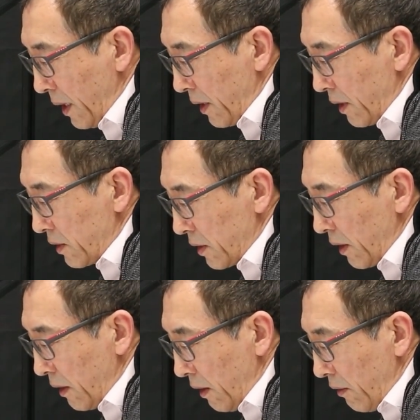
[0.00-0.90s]
There's
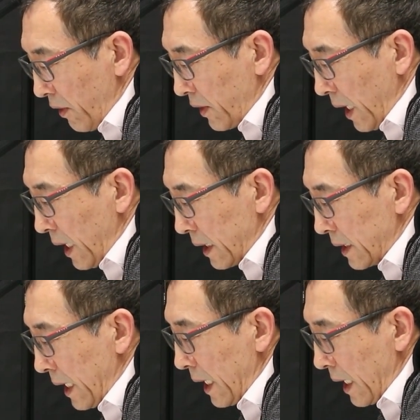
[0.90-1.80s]
a
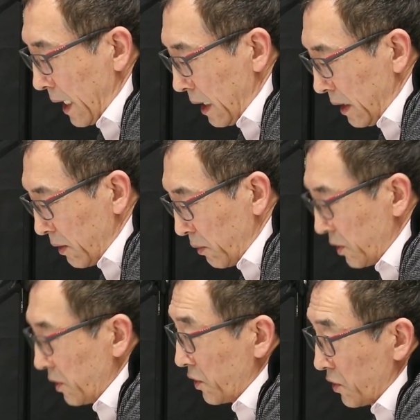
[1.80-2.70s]
whanakatanga,
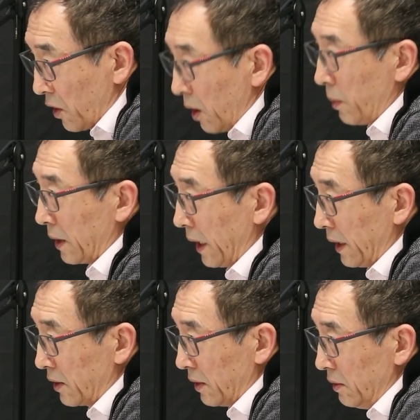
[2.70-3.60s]
which is
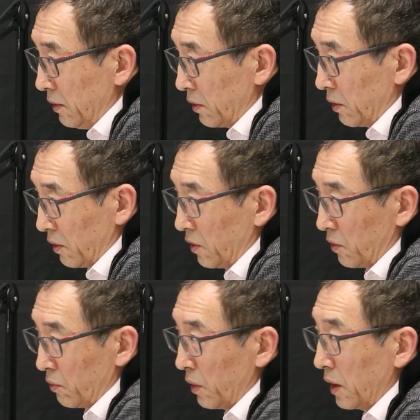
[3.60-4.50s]
obligation. So this
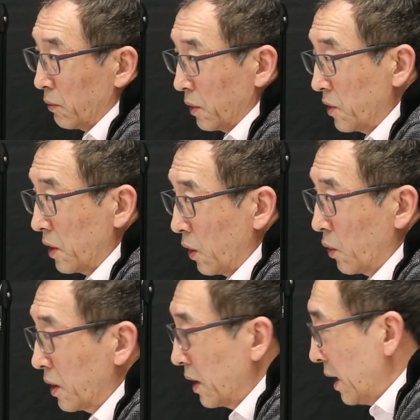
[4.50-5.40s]
is really, we say,
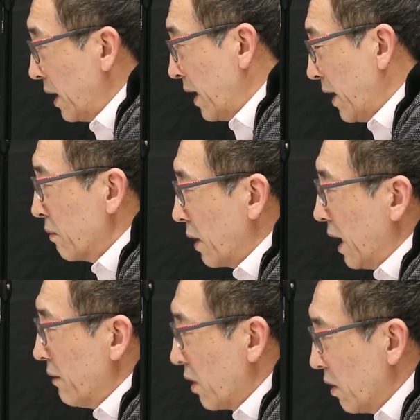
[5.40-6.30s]
look, we
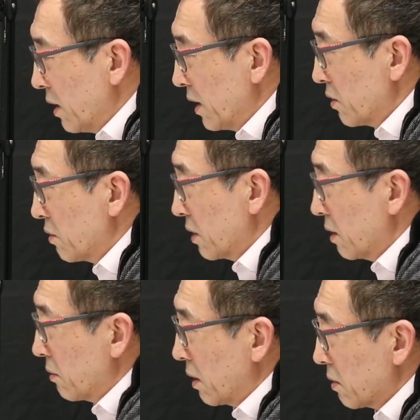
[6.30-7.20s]
have a long
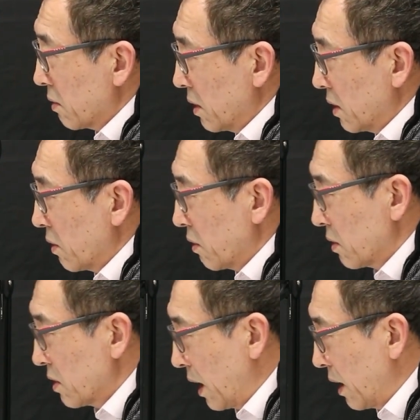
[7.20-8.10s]
history. We also need to
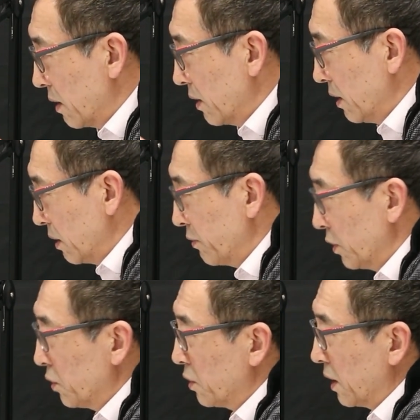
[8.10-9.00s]
look down in the
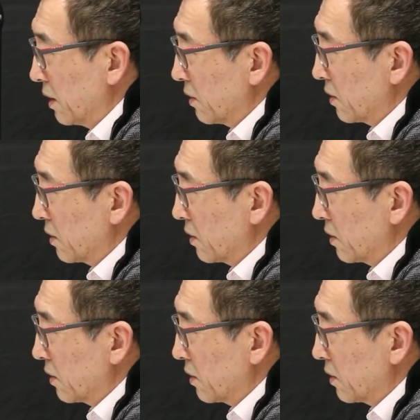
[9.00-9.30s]
future.